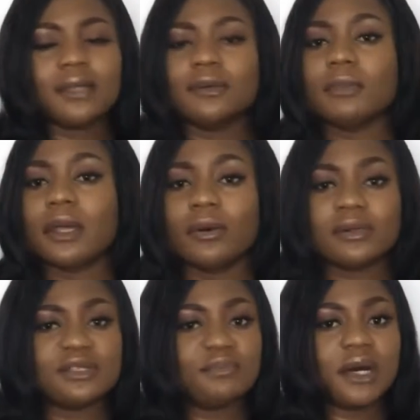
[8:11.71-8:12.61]
you're my
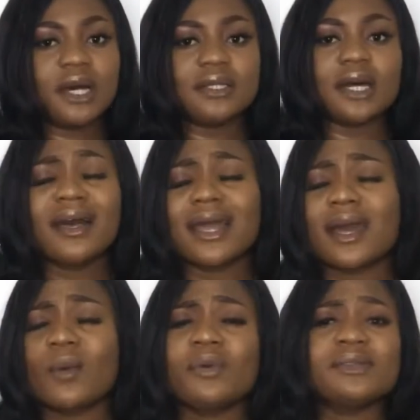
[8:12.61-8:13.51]
husband, I
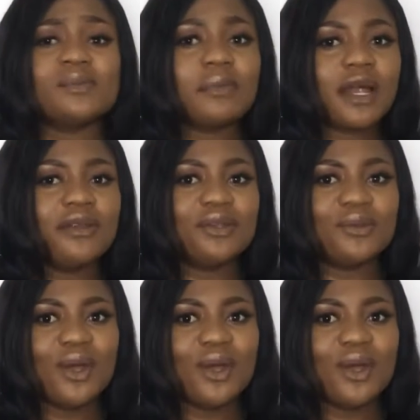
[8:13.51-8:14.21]
can't wait to marry you.